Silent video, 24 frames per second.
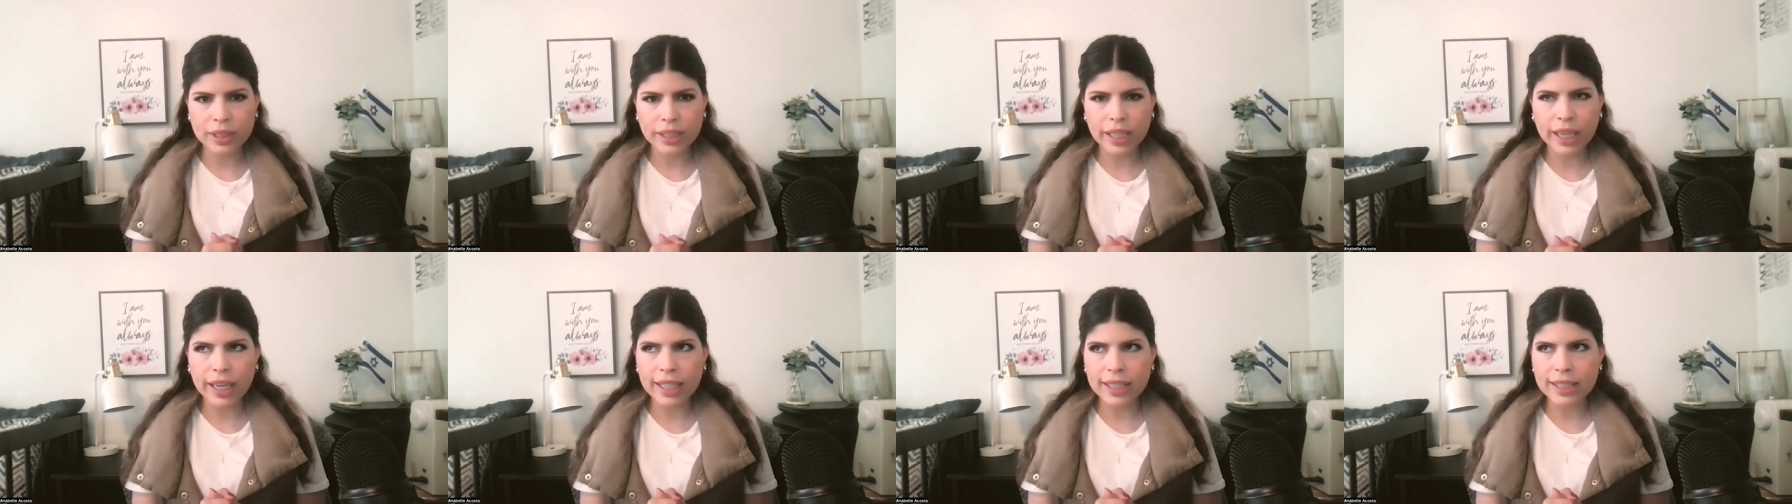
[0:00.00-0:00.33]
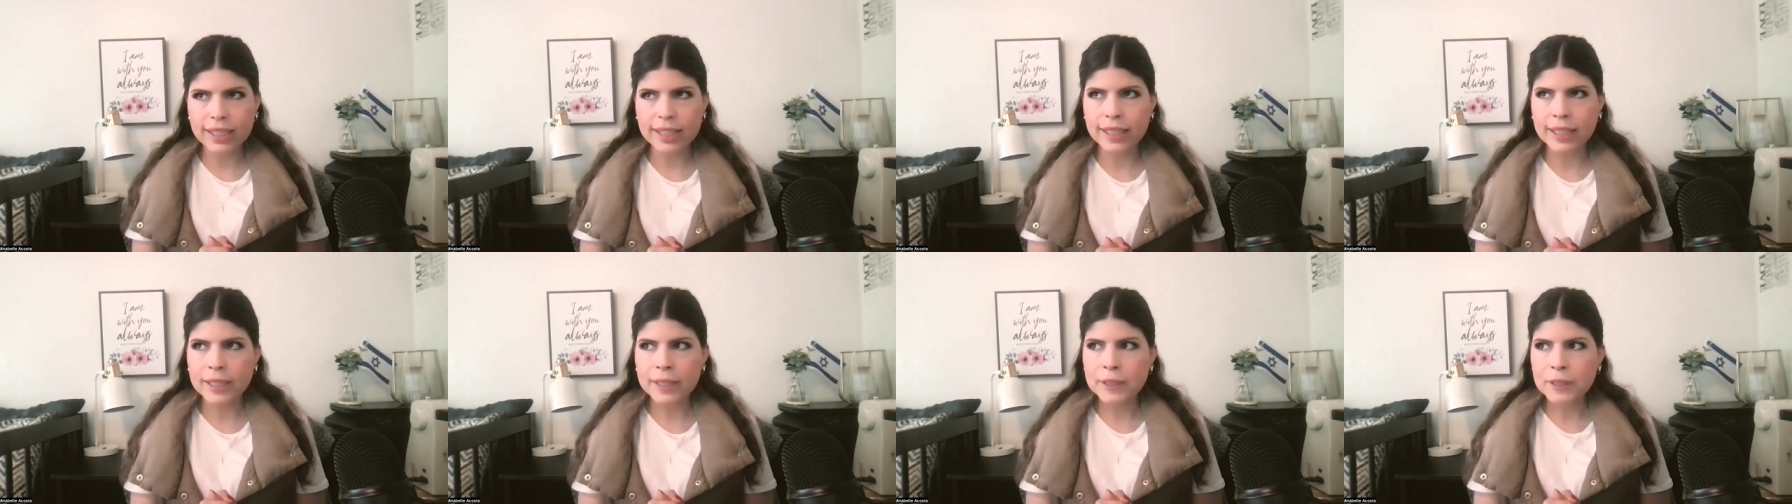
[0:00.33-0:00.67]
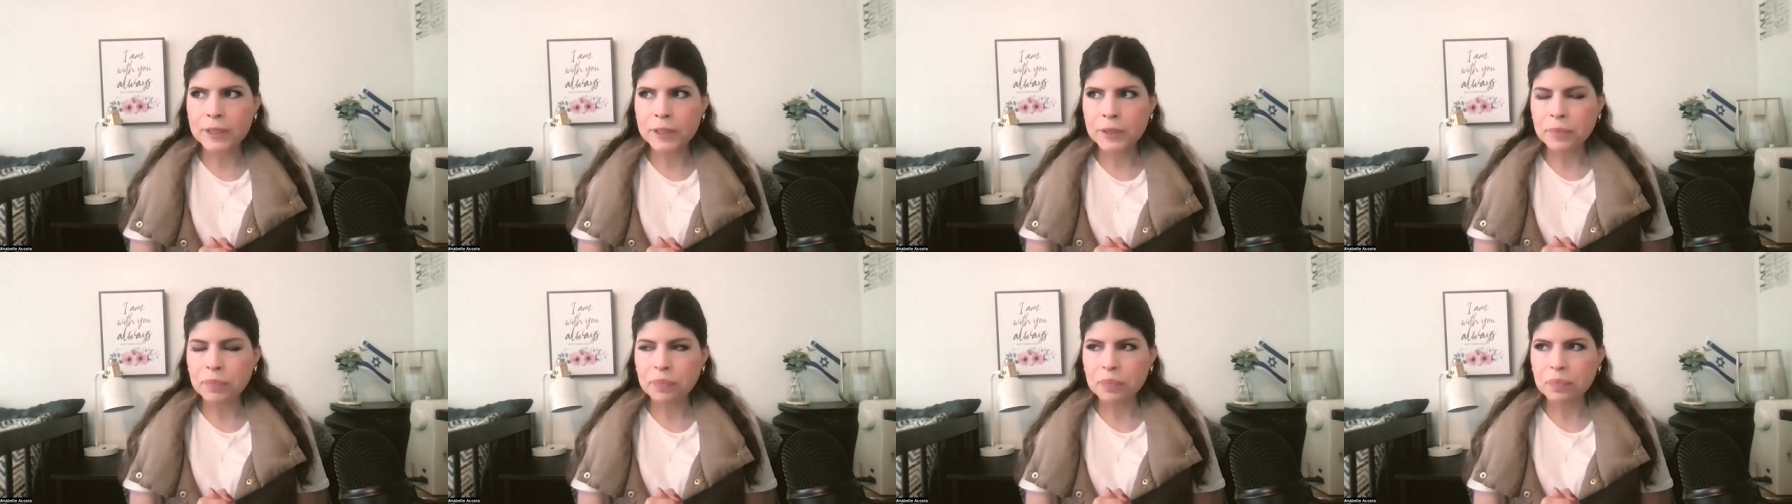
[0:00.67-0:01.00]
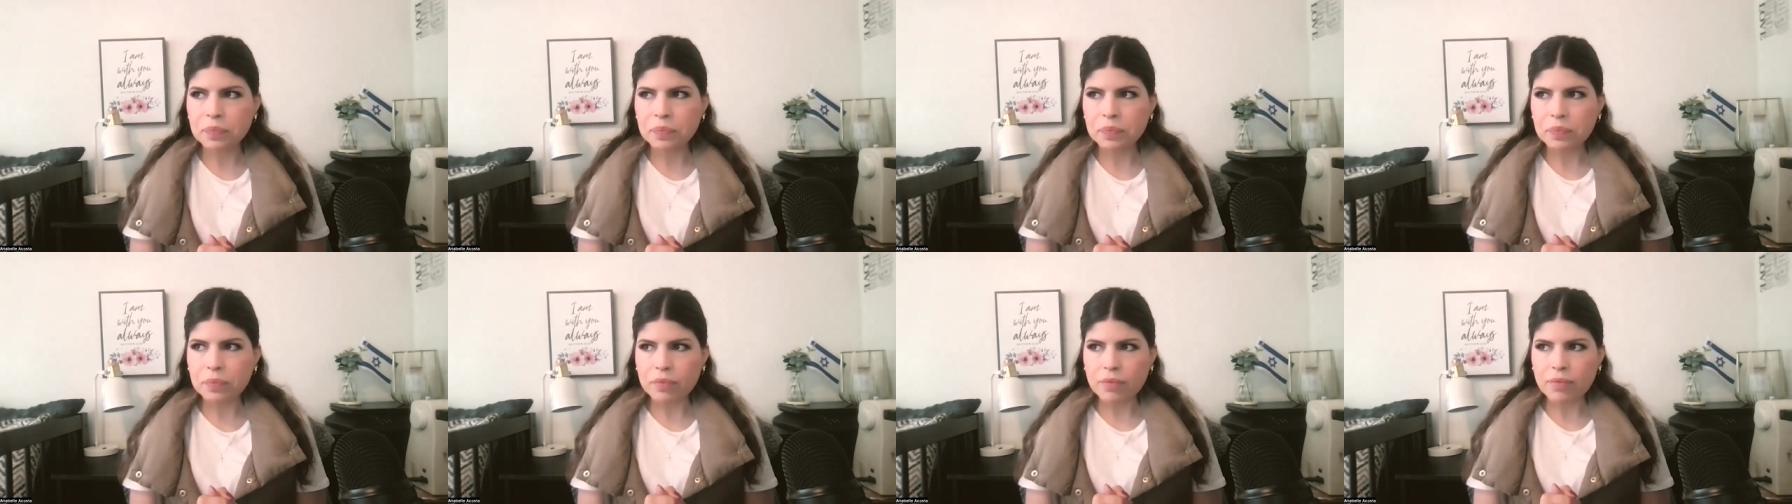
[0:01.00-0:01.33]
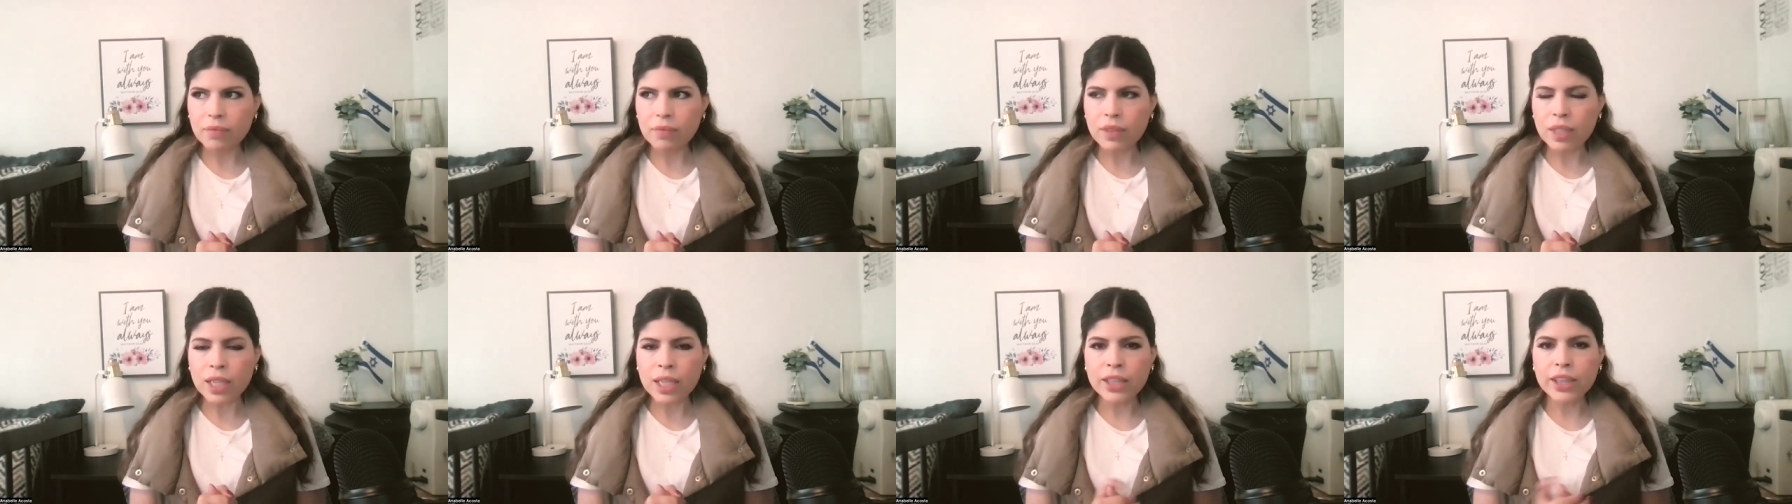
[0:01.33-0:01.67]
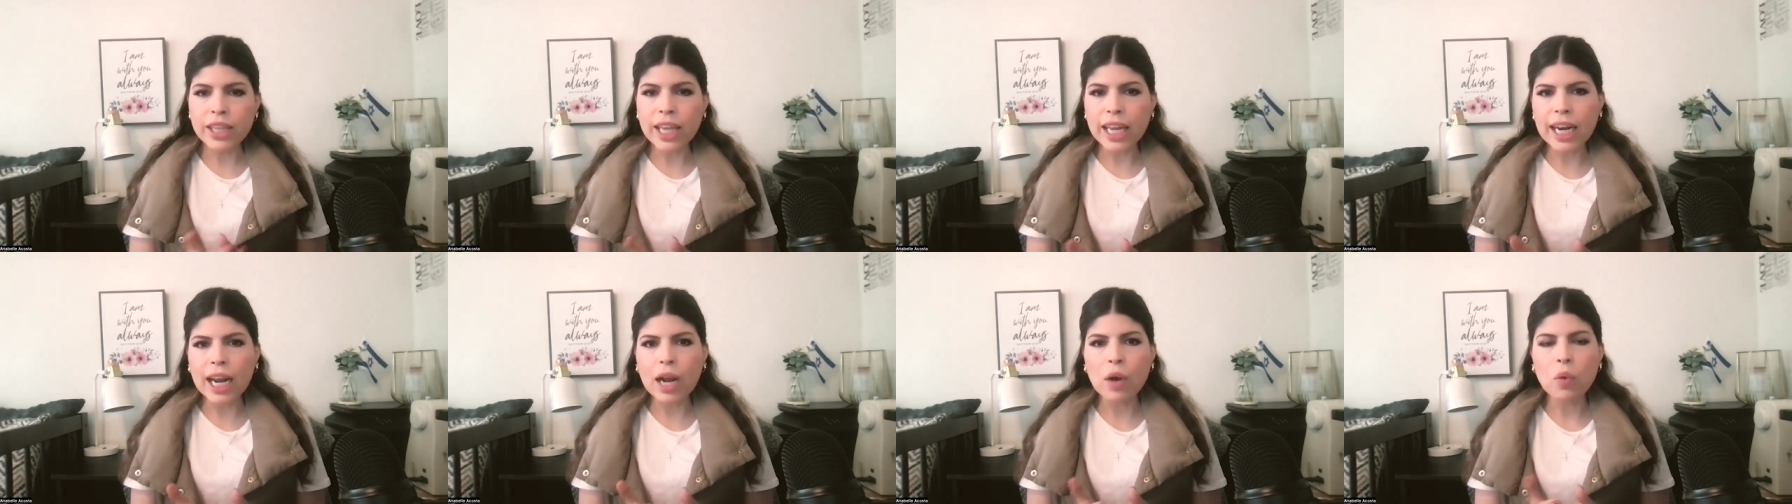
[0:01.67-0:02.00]
things
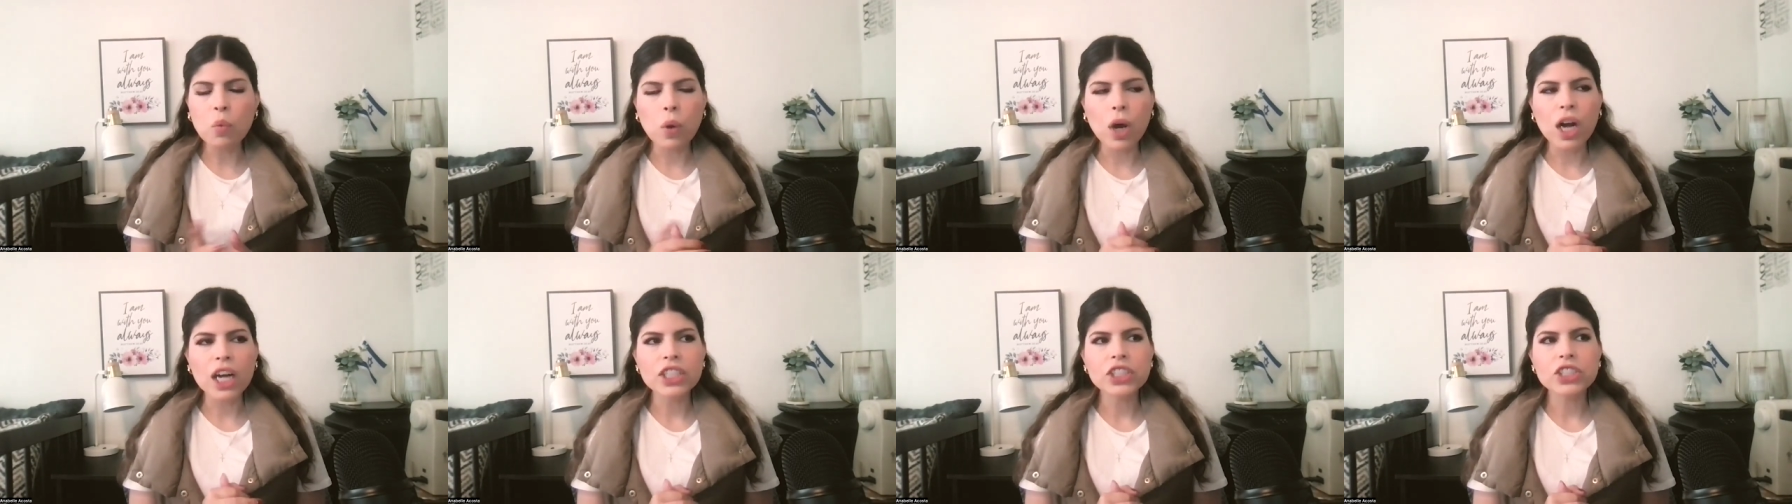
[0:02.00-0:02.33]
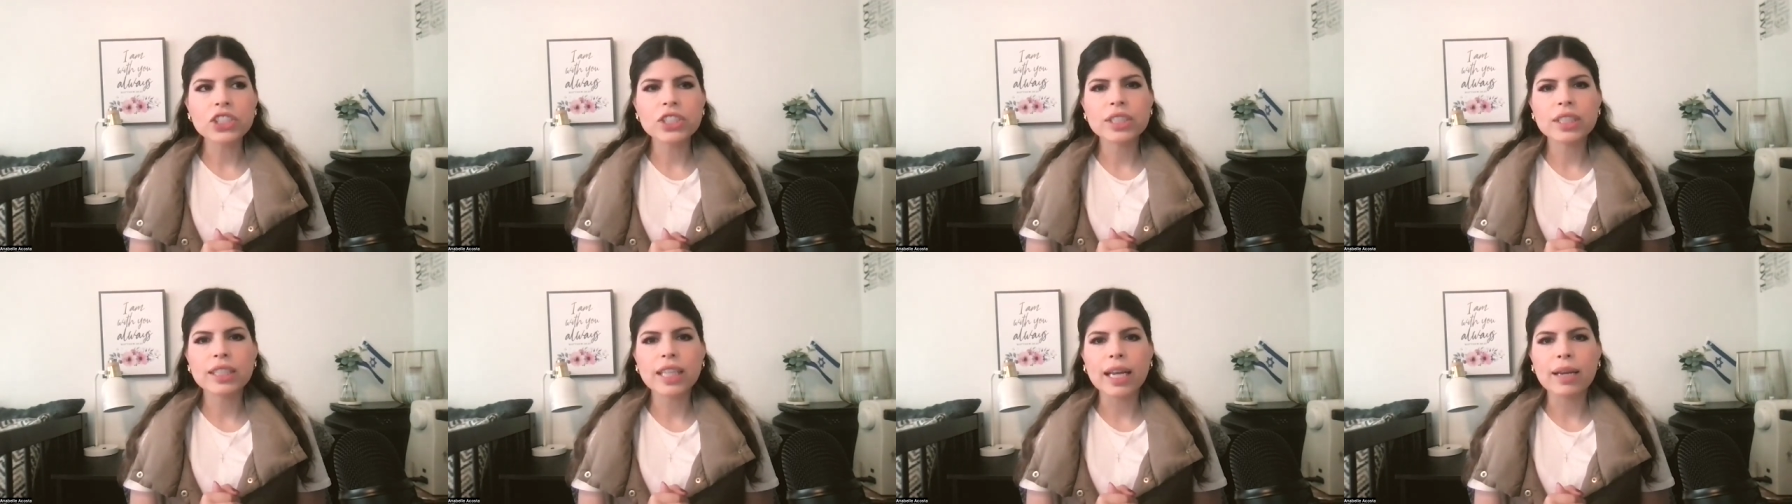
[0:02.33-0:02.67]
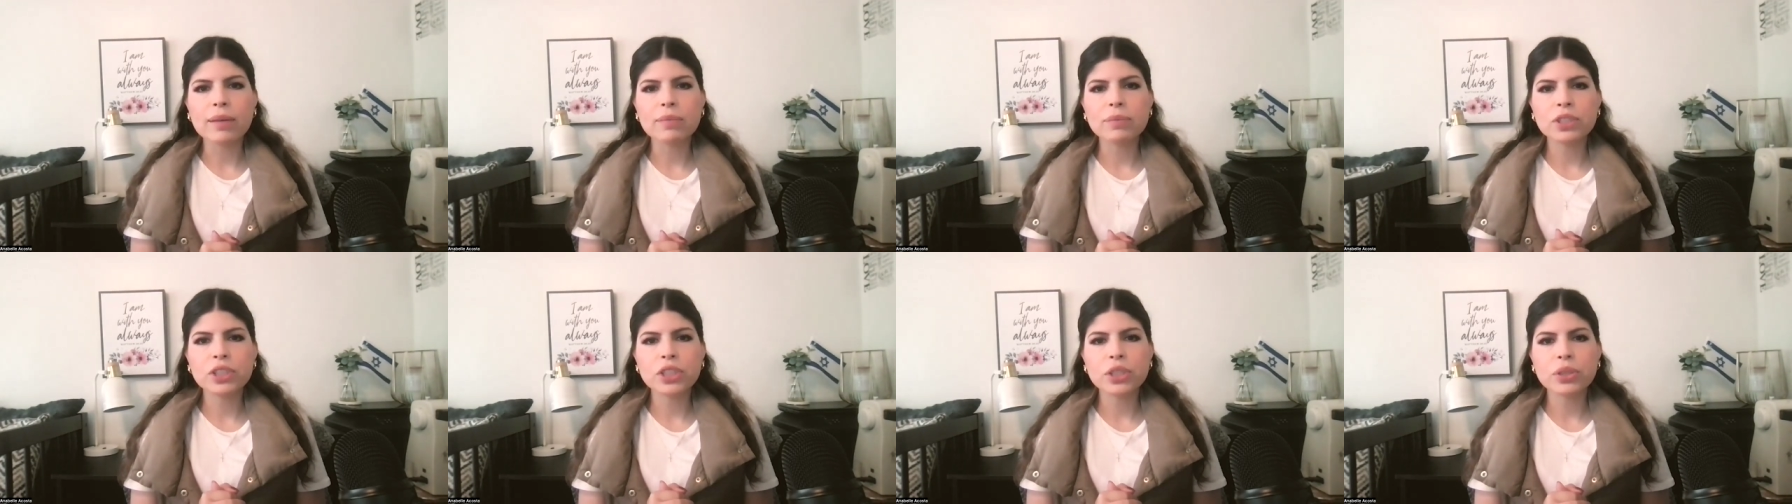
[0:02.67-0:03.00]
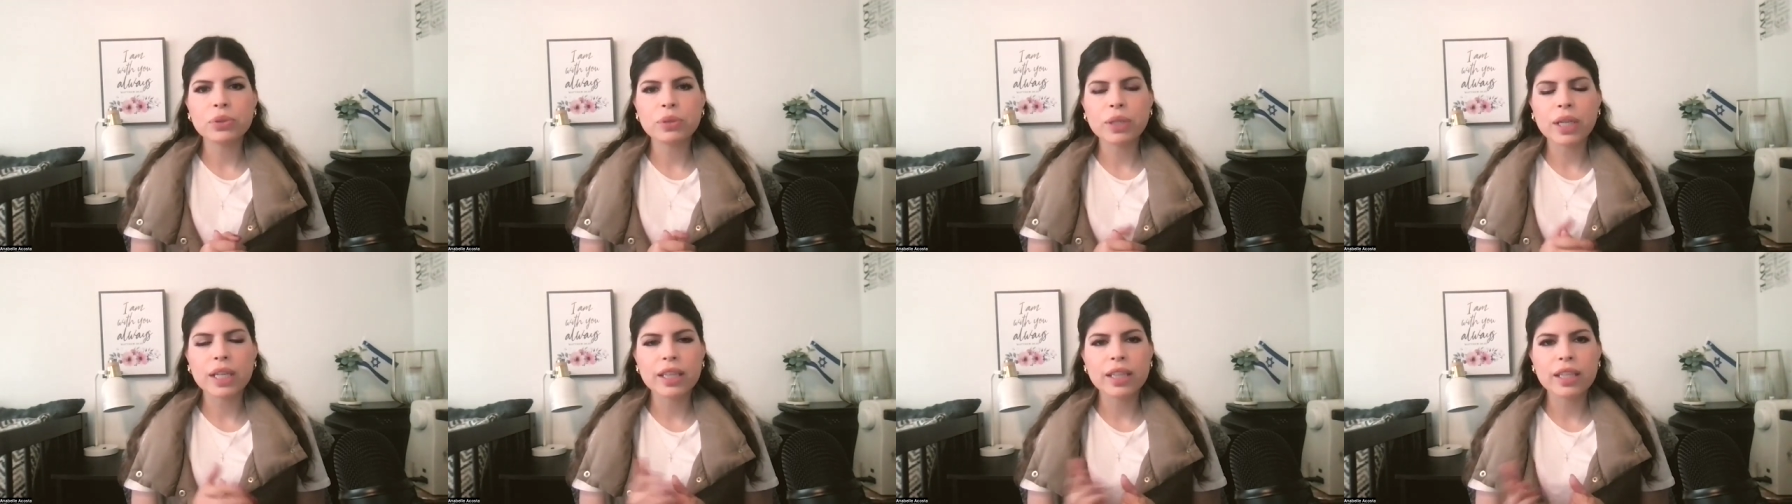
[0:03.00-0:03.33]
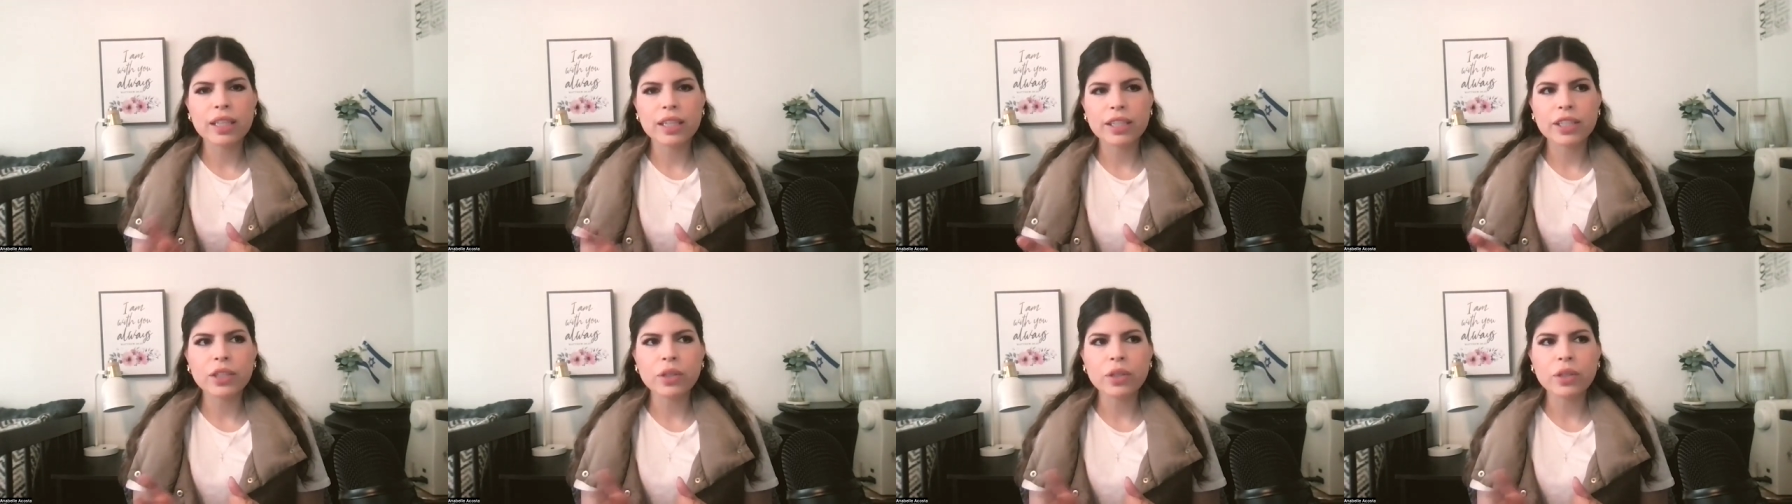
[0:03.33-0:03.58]
that I watched them do in the,